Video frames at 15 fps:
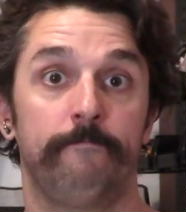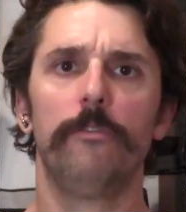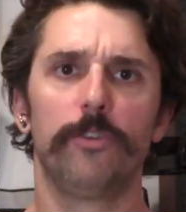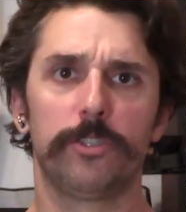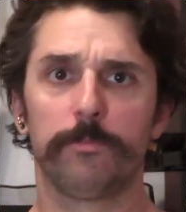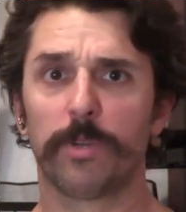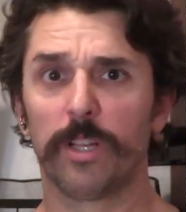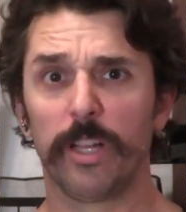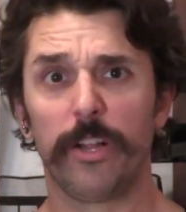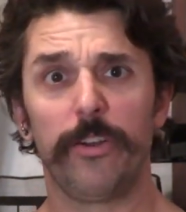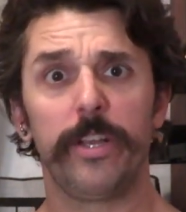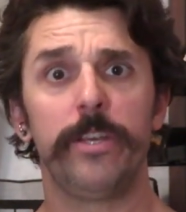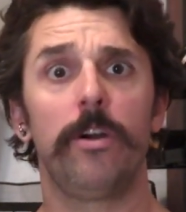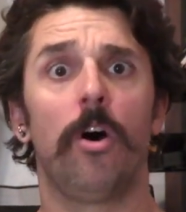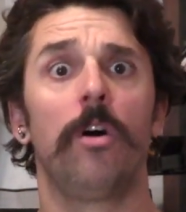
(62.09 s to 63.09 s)
For some
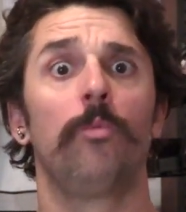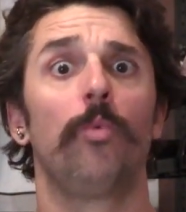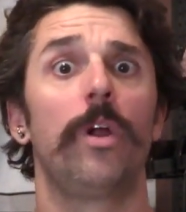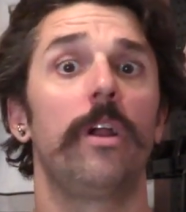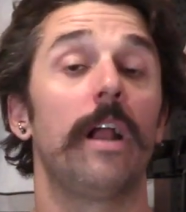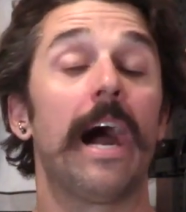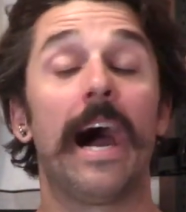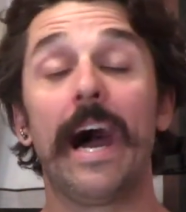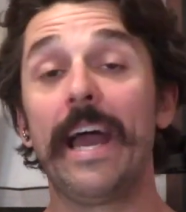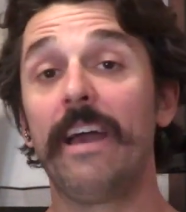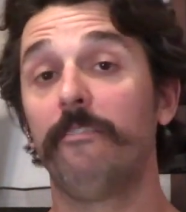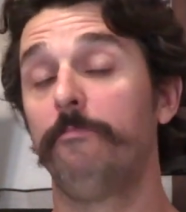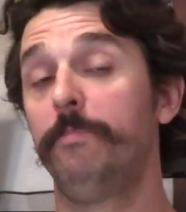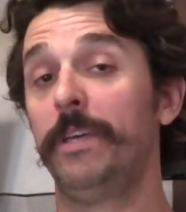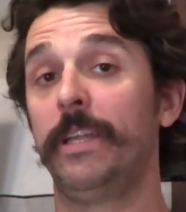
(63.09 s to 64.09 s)
clarity on where I
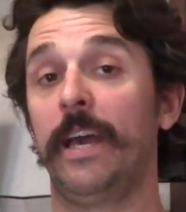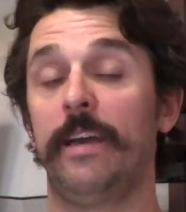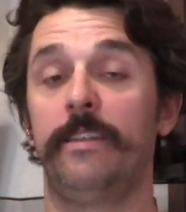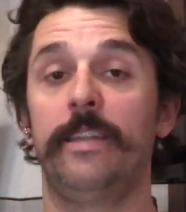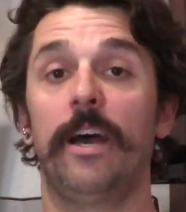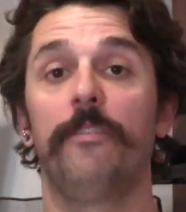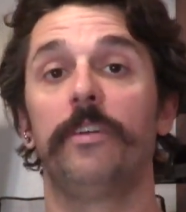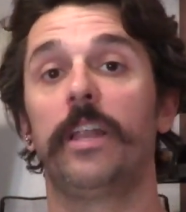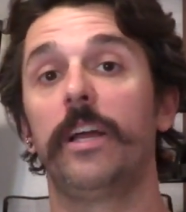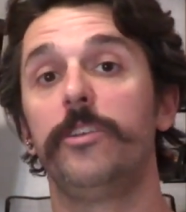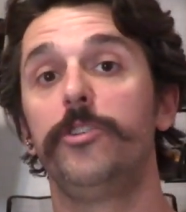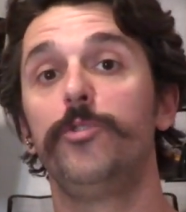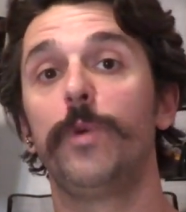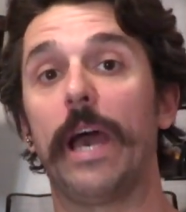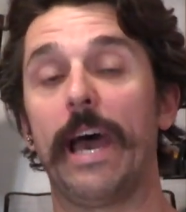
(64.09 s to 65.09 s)
have been at now that I
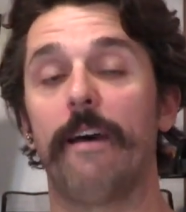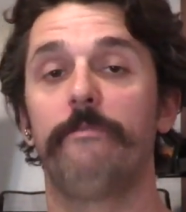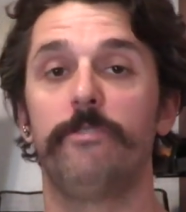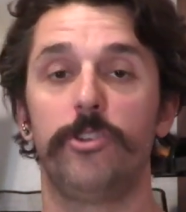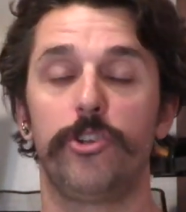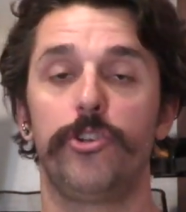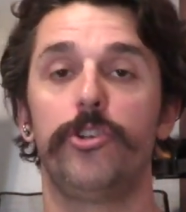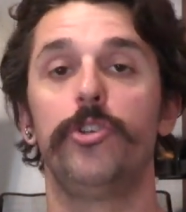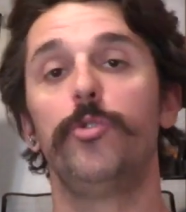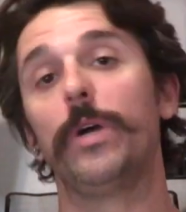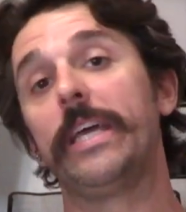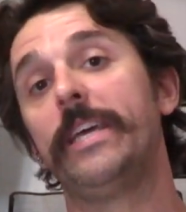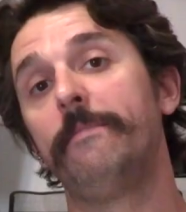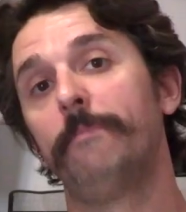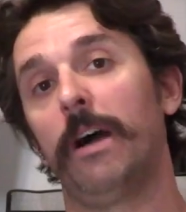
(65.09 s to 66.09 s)
do have the shoe
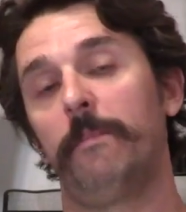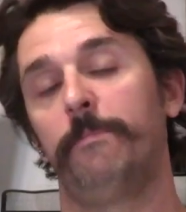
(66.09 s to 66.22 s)
in my